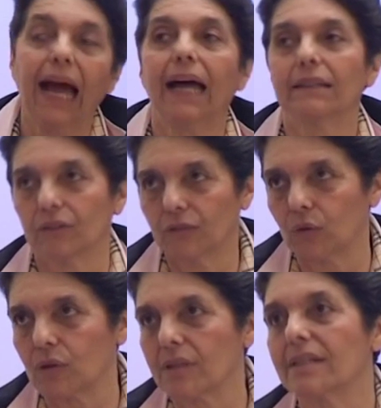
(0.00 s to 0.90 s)
And of
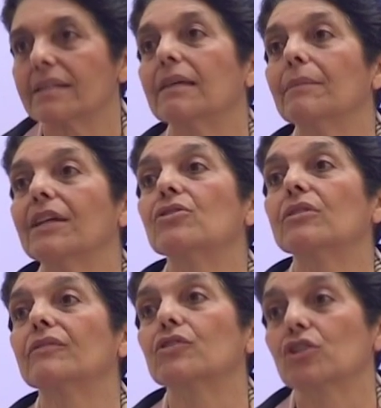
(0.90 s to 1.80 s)
course the steam
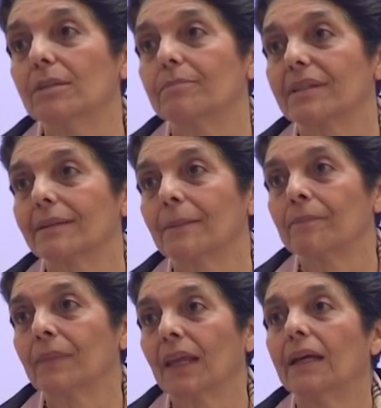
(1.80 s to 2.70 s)
engine for ships.
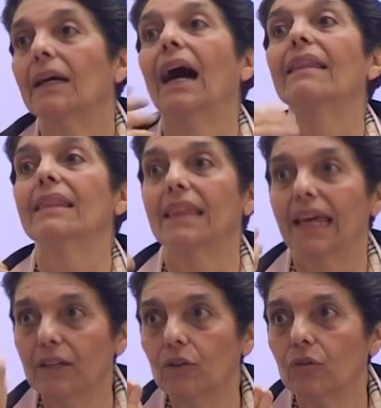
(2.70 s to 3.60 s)
And
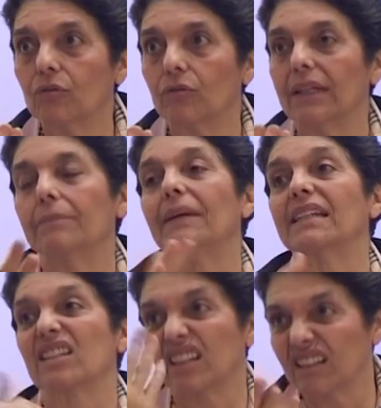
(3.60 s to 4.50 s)
then you could really
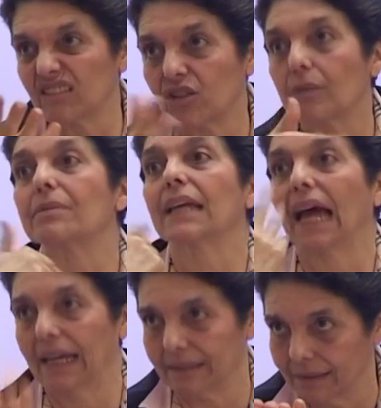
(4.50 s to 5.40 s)
make steel ships
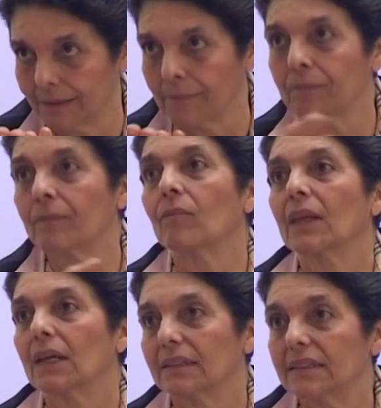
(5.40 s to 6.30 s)
and
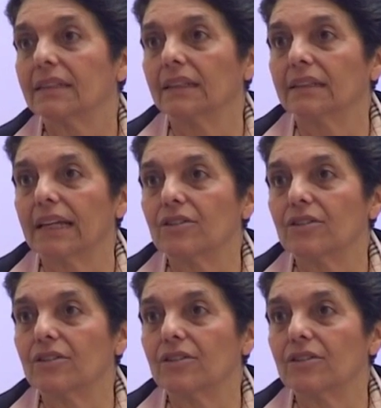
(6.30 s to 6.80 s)
steel